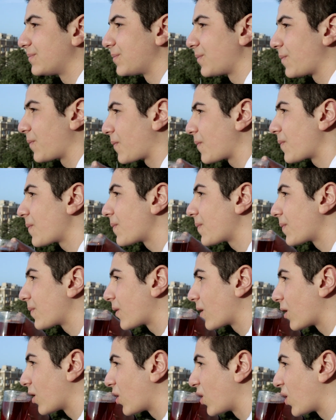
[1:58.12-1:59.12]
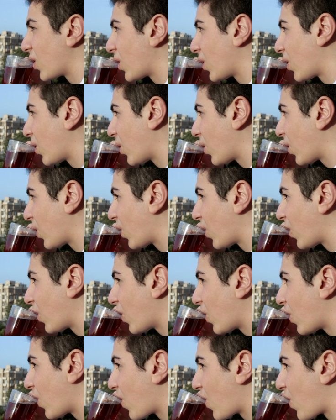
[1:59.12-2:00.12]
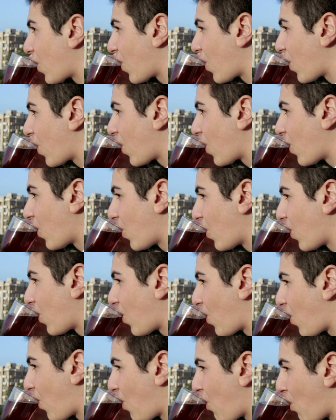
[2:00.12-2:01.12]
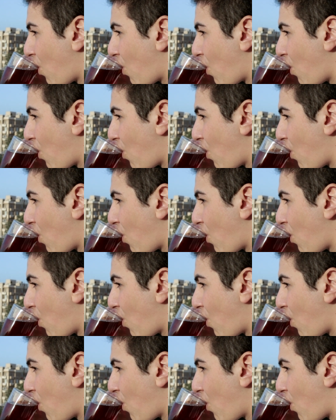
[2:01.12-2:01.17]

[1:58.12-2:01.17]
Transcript: like YouTube Space Lab will inspire millions of people